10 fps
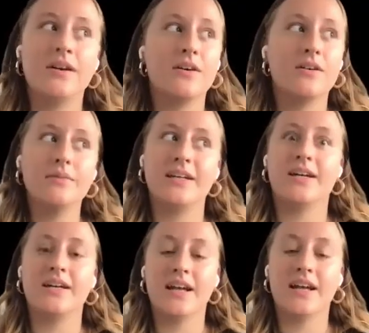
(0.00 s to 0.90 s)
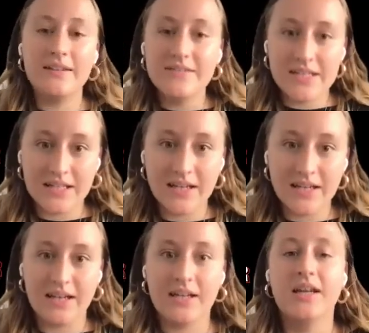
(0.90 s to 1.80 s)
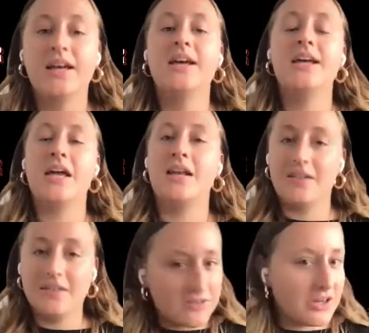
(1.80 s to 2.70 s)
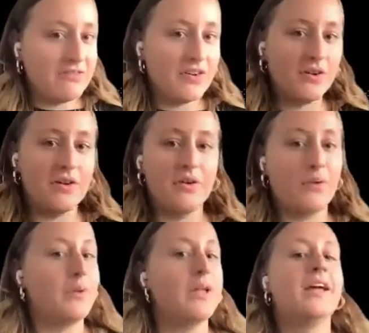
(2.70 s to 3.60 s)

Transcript: oh my God, I have seen that guy in another strike photo,